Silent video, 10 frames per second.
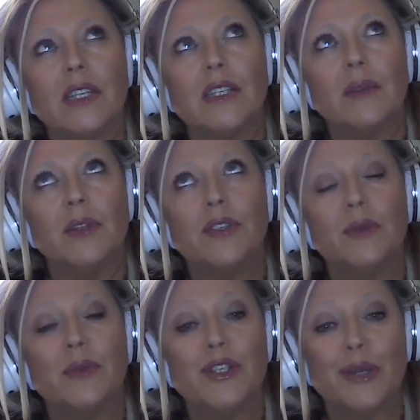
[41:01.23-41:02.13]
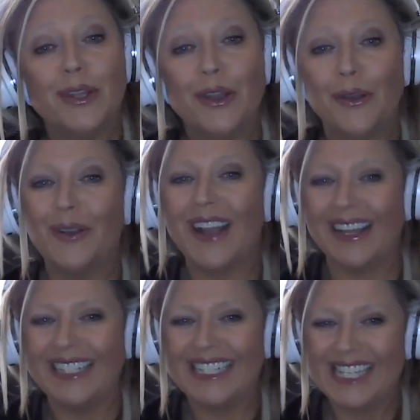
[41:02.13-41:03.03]

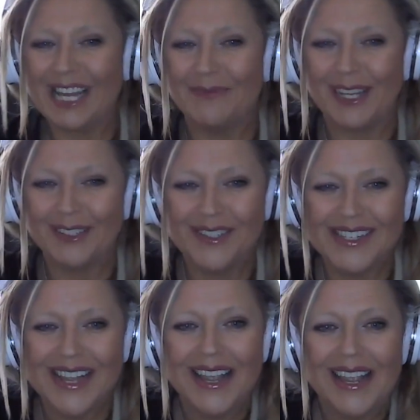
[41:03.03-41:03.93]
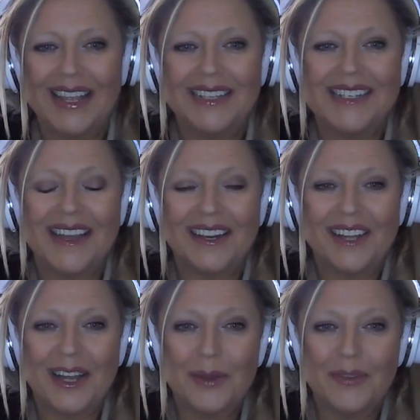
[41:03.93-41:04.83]

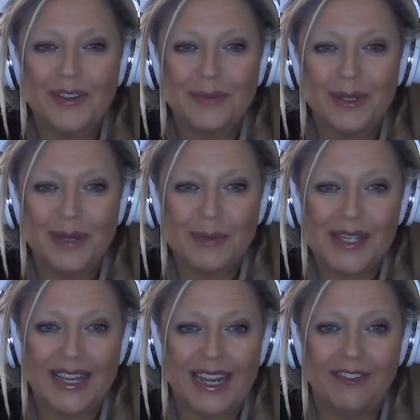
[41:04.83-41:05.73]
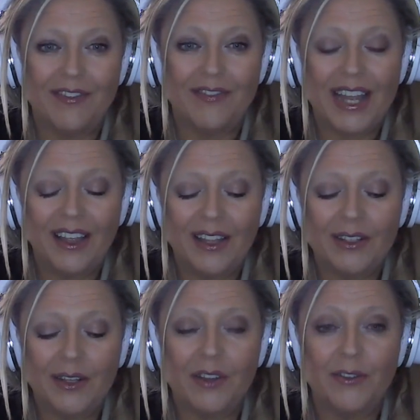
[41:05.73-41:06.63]
www.colleenstmichaels.com, visit my website, and
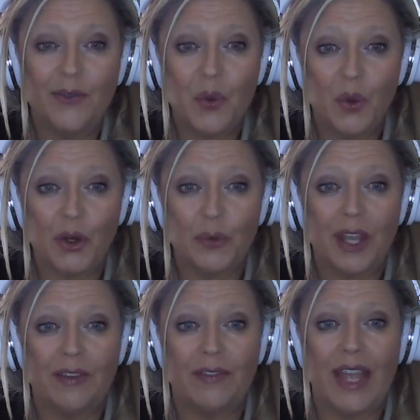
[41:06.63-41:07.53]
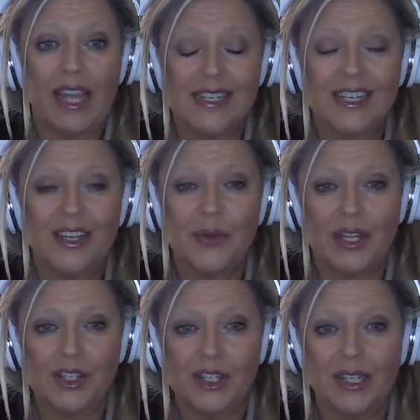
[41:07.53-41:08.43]
file a form of asking a
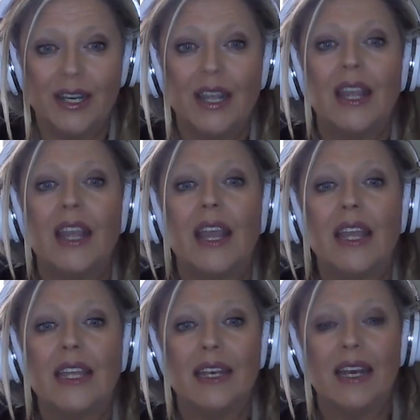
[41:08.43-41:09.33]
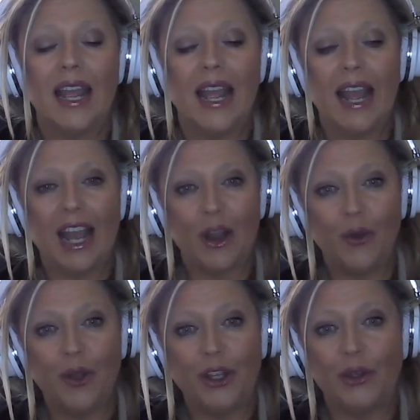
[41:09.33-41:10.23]
question and
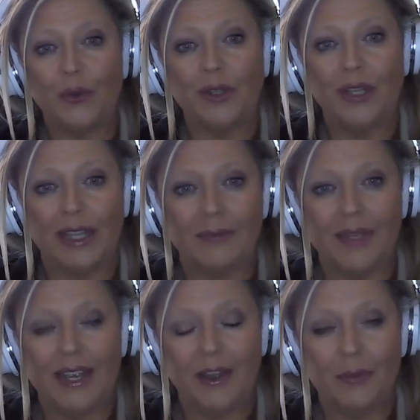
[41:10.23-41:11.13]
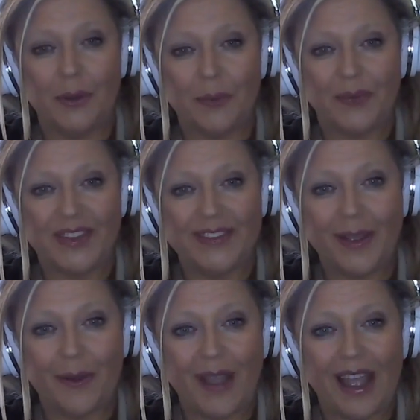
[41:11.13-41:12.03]
how you would like me to help you.
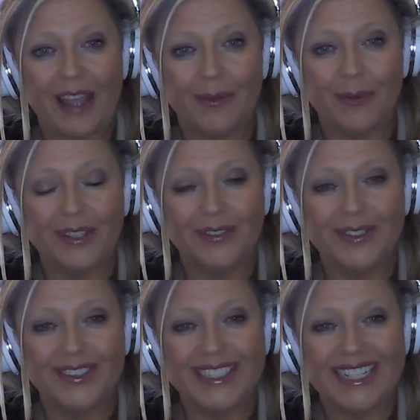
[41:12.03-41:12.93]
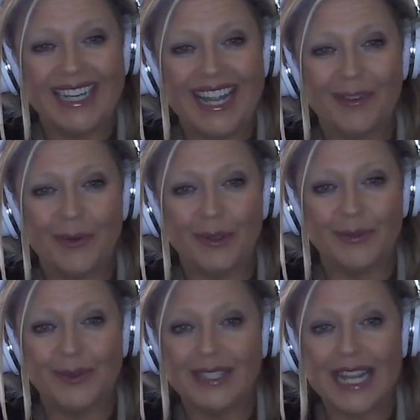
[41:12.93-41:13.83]
So have a wonderful night, have a
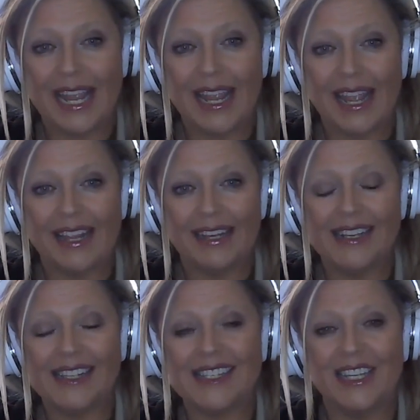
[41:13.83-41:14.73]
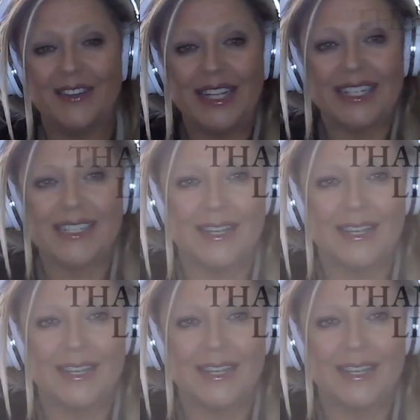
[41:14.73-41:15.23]
wonderful day, and see you next